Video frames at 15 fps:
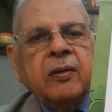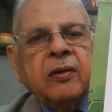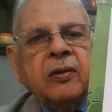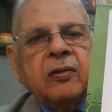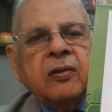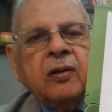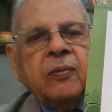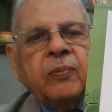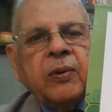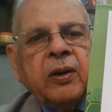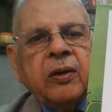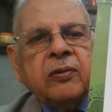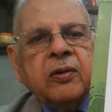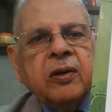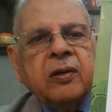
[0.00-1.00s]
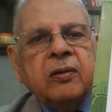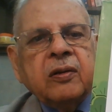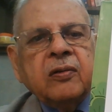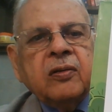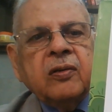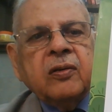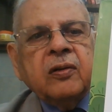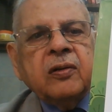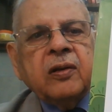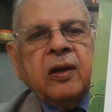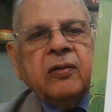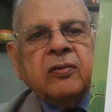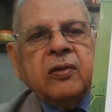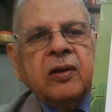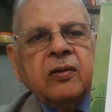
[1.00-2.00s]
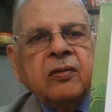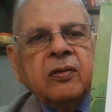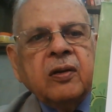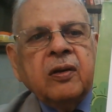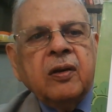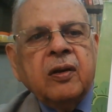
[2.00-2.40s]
this is the prostate, this is the testis,